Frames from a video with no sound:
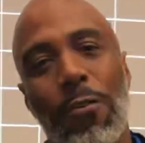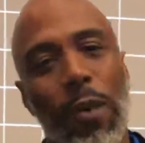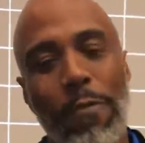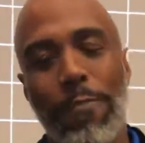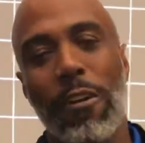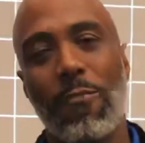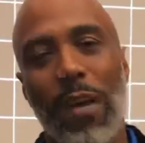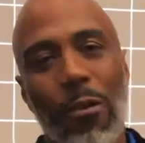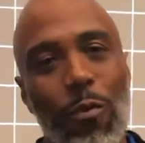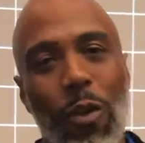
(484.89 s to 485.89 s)

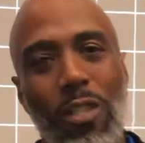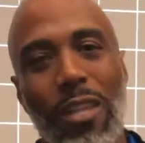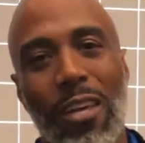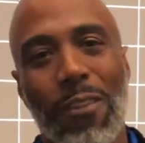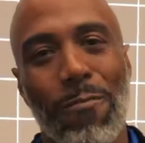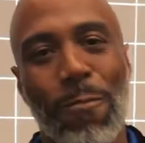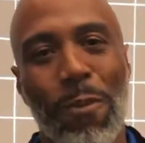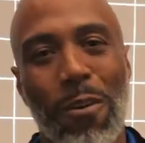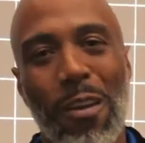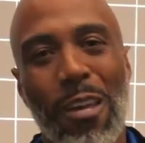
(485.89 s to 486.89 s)
We worked together
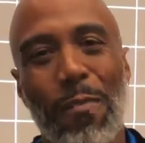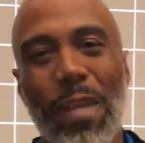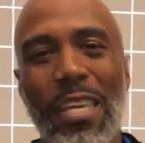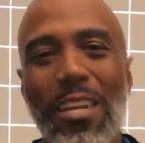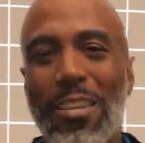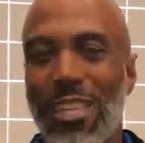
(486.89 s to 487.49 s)
for many years.